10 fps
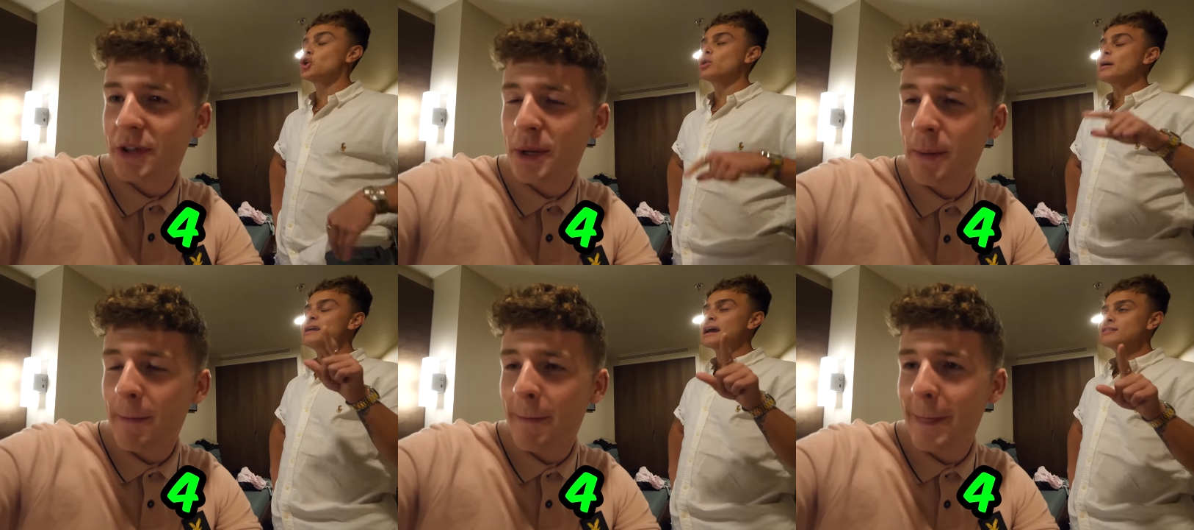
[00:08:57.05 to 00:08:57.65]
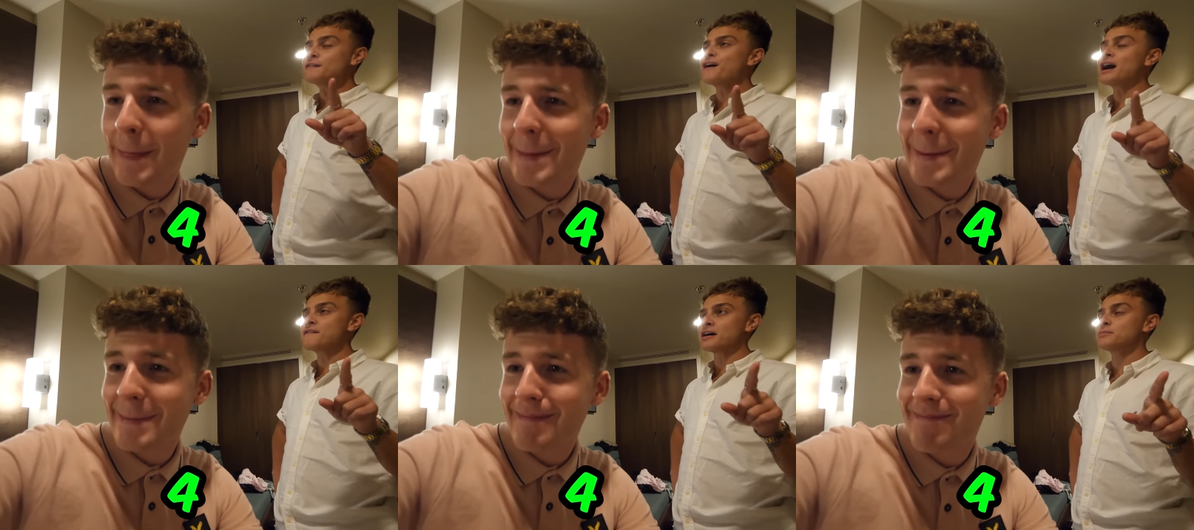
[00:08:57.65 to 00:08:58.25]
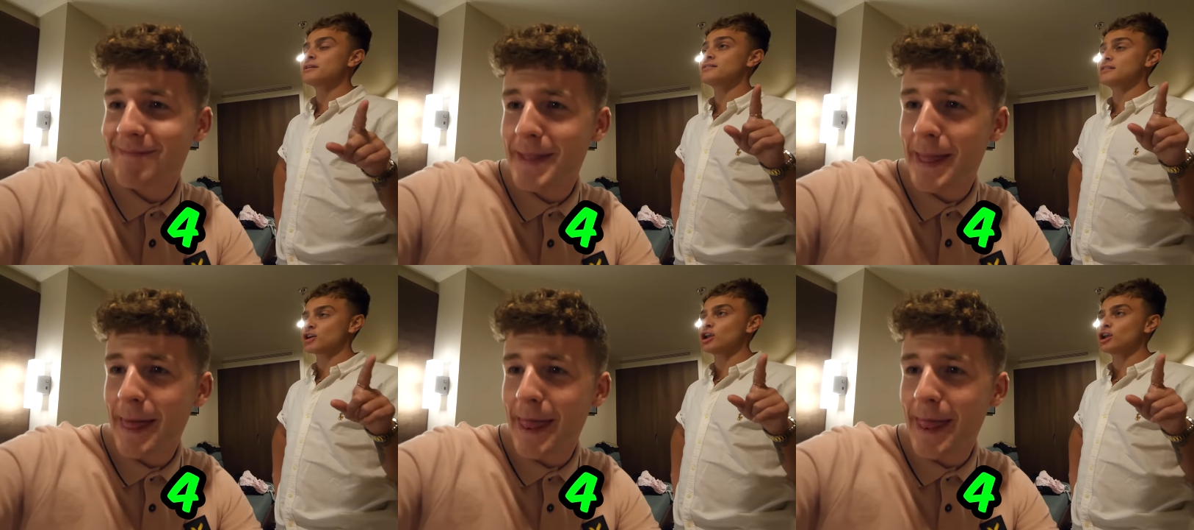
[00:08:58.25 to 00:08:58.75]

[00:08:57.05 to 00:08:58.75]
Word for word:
Speaker 1: Don't let me get to five, Adam, because there's